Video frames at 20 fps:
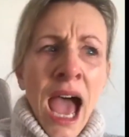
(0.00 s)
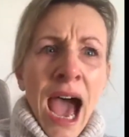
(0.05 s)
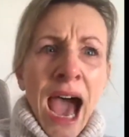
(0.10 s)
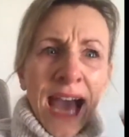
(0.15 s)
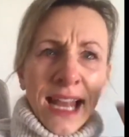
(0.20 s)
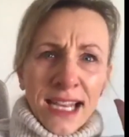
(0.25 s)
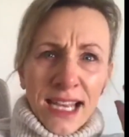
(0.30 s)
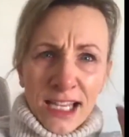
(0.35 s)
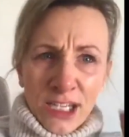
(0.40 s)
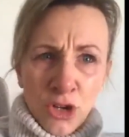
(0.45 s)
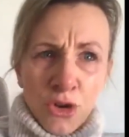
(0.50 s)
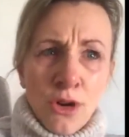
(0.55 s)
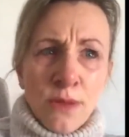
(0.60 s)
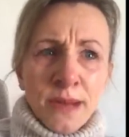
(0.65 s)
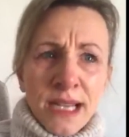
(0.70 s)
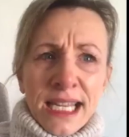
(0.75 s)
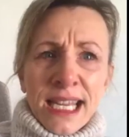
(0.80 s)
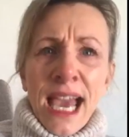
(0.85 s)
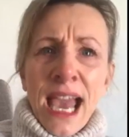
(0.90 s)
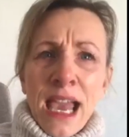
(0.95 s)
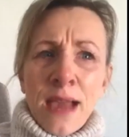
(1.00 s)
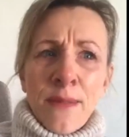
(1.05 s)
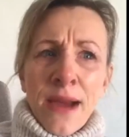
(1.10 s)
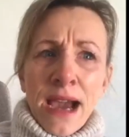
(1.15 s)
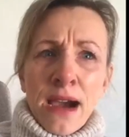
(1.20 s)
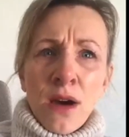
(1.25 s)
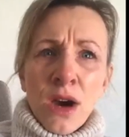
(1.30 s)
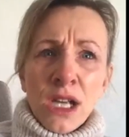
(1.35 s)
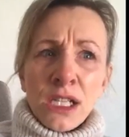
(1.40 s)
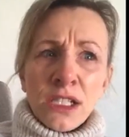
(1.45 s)
And it normally came
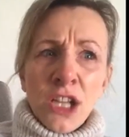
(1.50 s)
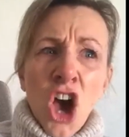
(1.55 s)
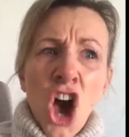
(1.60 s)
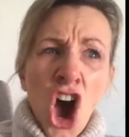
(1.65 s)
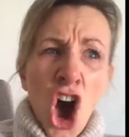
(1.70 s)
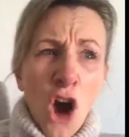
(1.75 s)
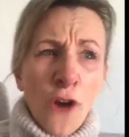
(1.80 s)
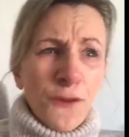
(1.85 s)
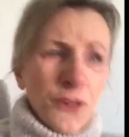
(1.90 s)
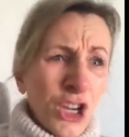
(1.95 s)
out as, oh,